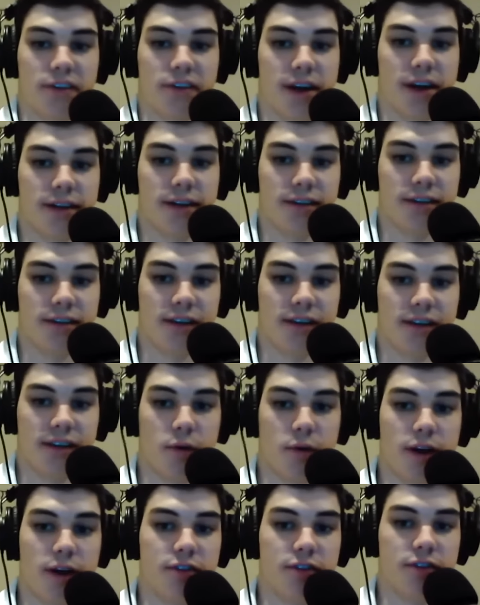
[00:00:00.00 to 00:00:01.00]
again, sitting there
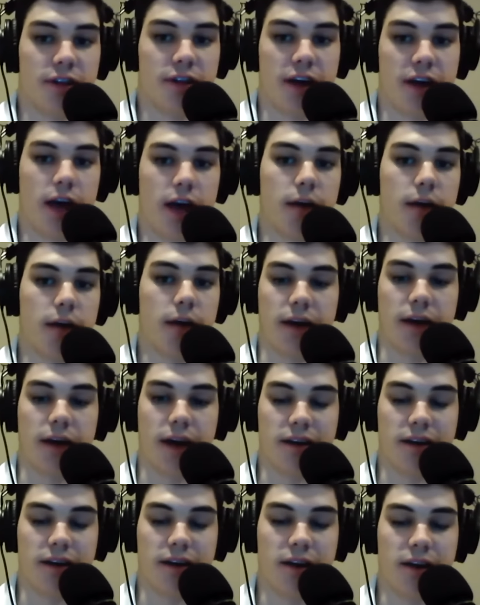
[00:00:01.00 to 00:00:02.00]
watching the game,
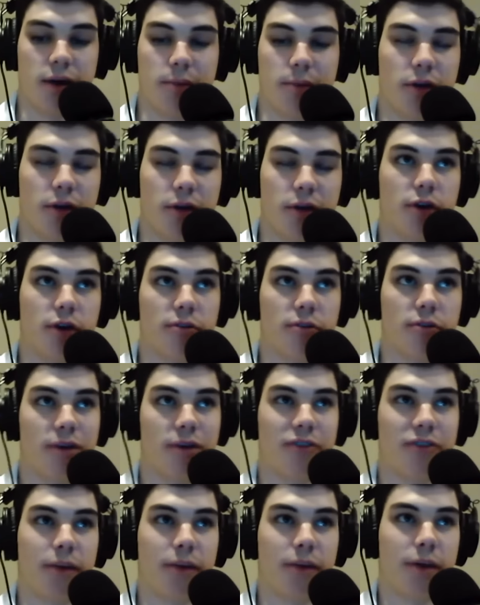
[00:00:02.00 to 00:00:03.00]
I'm looking over my
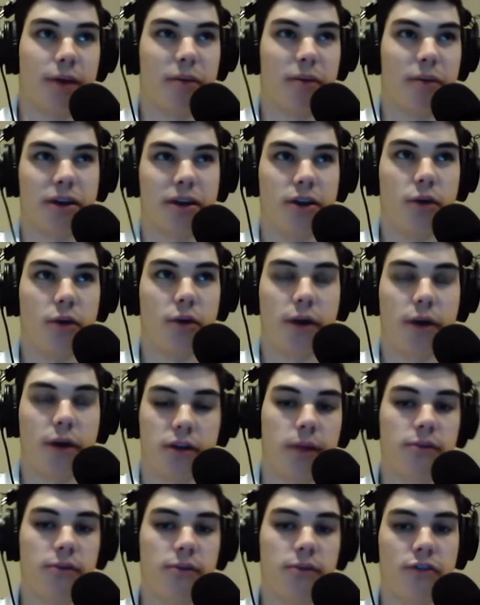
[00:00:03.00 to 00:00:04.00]
family. I'm like, you know what?
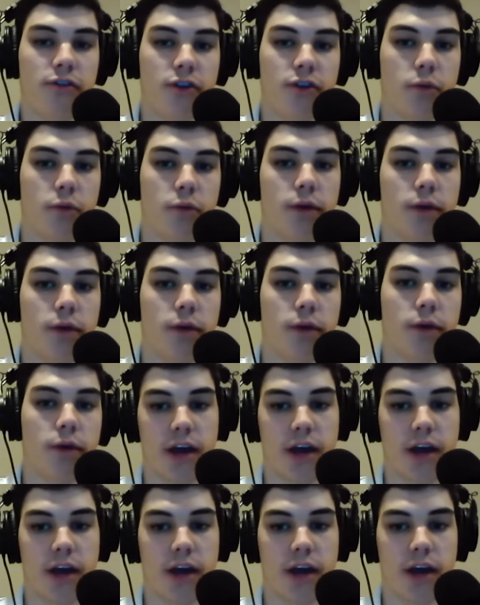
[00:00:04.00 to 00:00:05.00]
Clemson should have won this
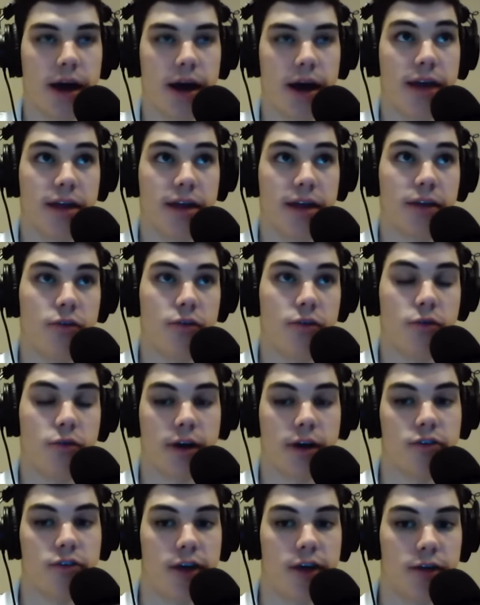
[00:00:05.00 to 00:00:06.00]
game by, I think, 2
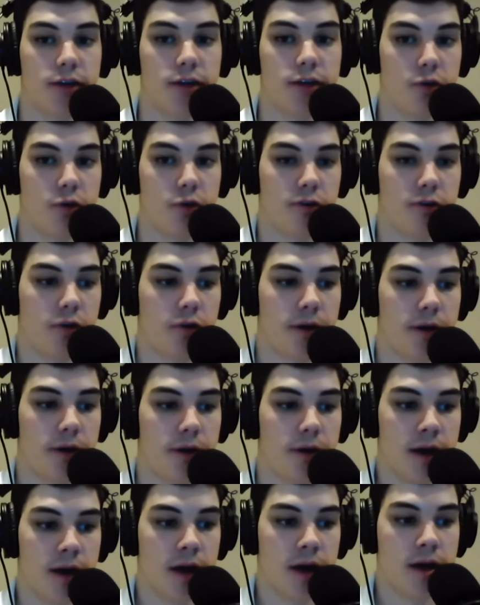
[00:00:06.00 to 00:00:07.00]
touchdowns,
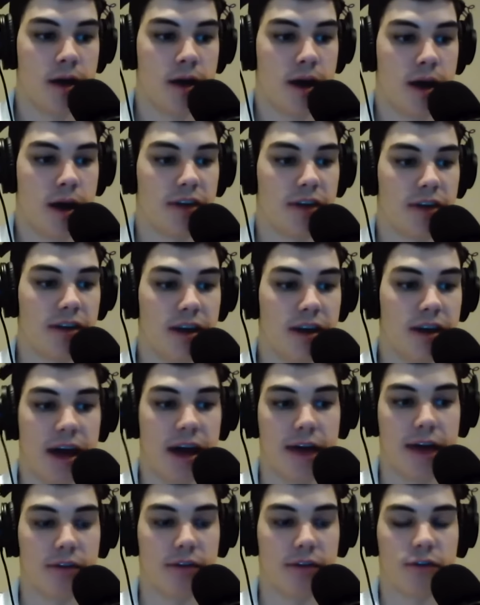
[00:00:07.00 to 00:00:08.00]
truthfully, if they didn't
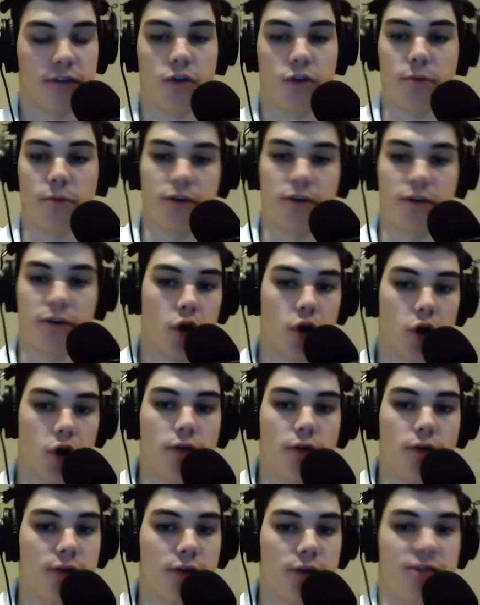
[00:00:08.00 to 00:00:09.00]
have the stupid
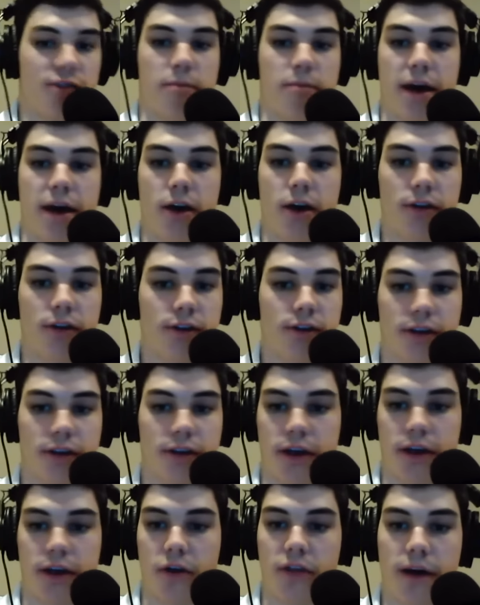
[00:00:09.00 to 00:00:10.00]
turnovers, some penalties that
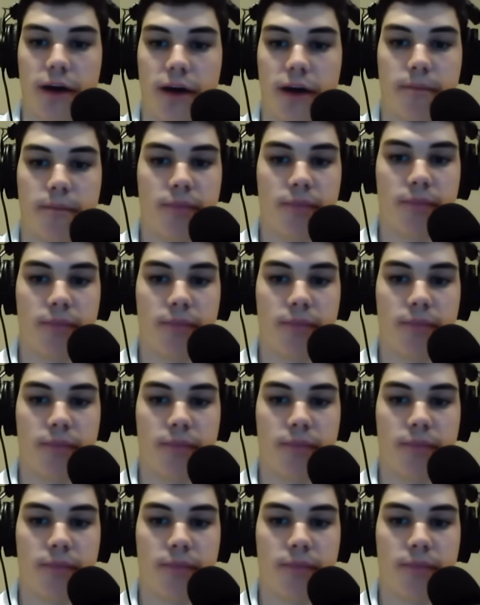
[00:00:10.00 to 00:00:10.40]
killed them.